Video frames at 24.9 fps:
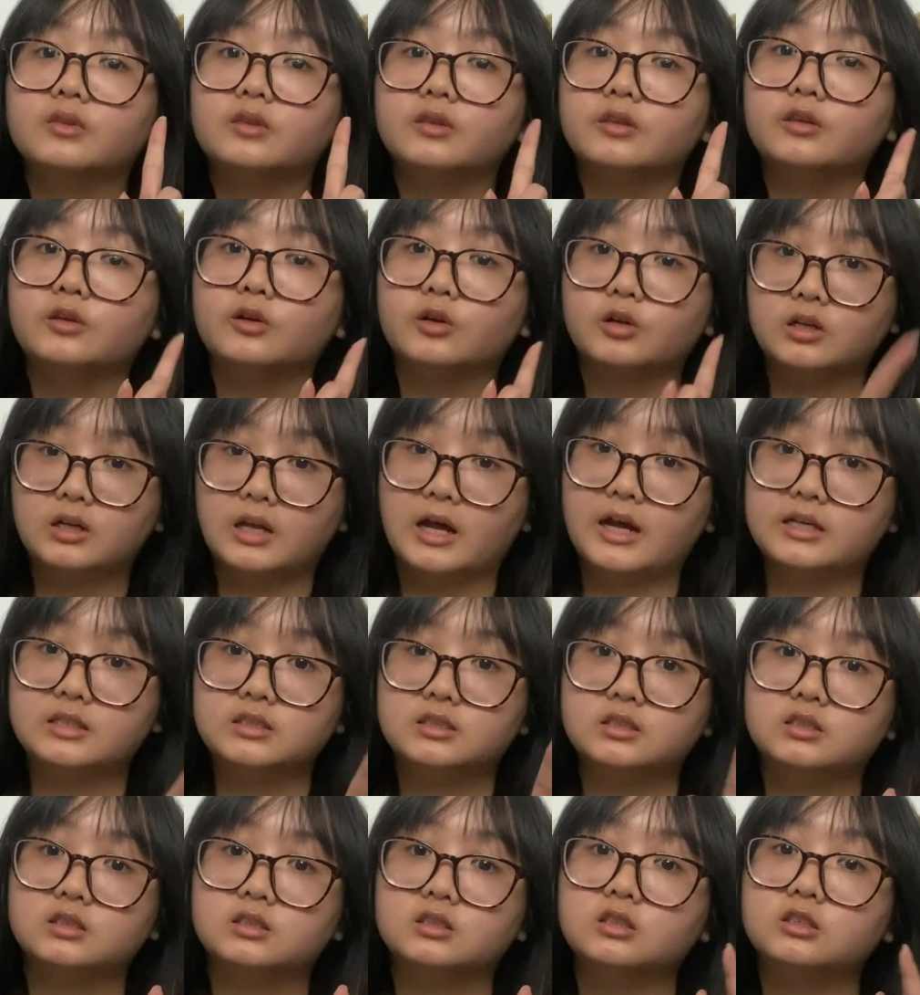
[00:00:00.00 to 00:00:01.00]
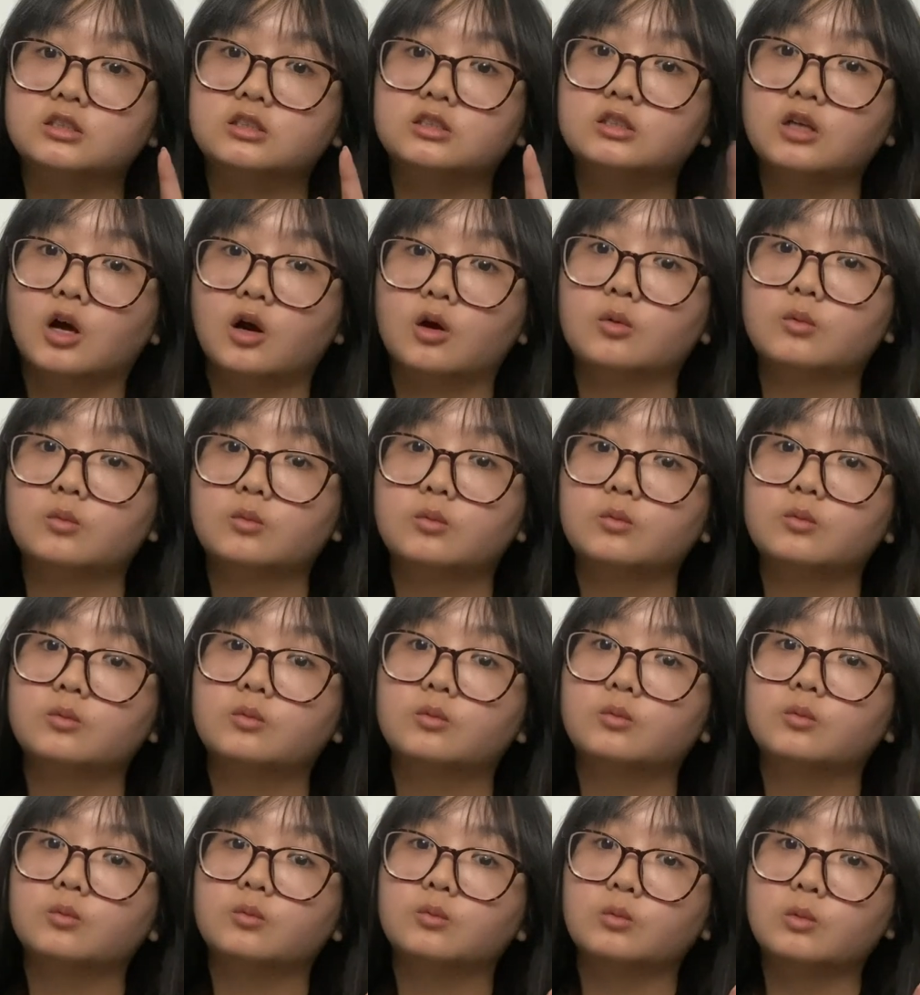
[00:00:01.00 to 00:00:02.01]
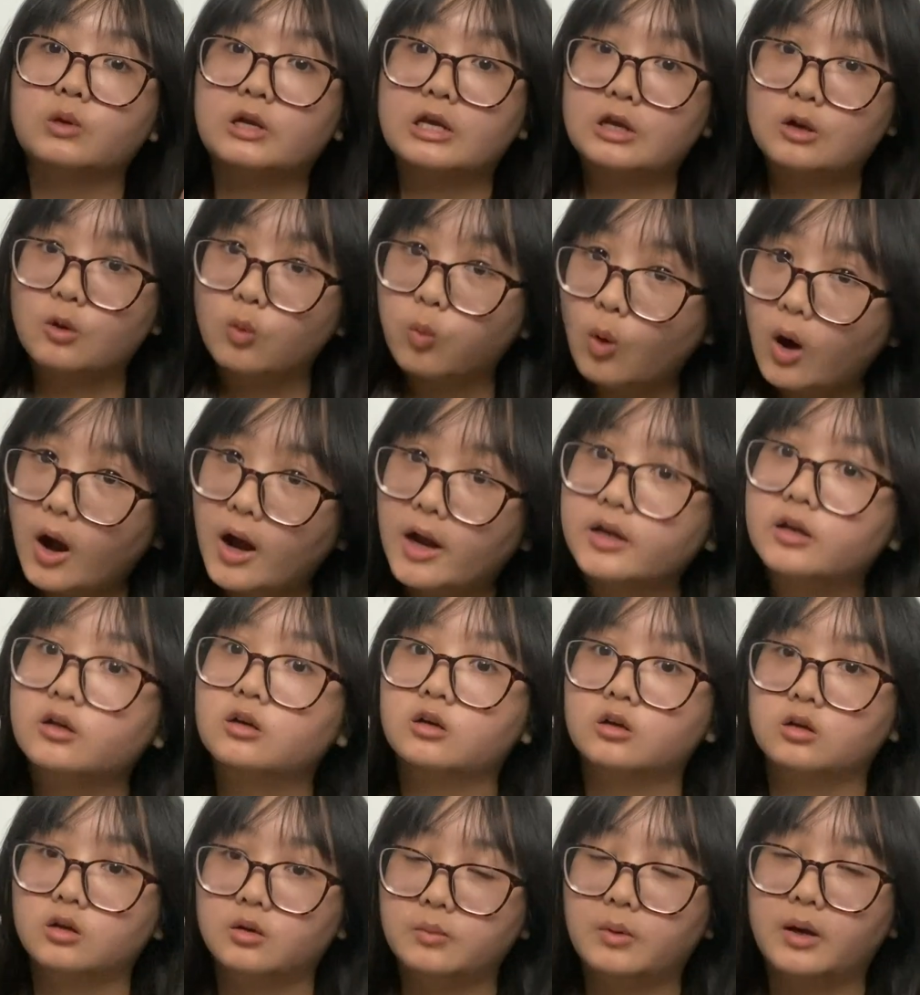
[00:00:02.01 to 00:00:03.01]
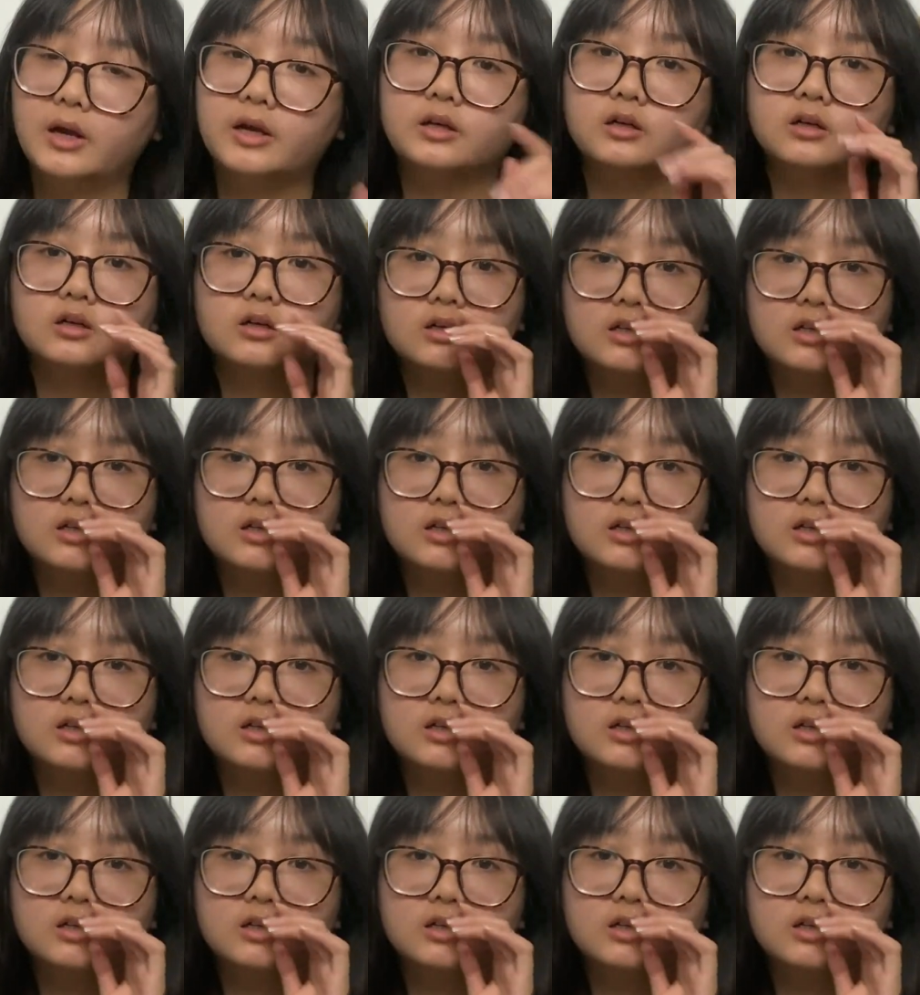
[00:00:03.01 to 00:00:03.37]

your class does not require a binder,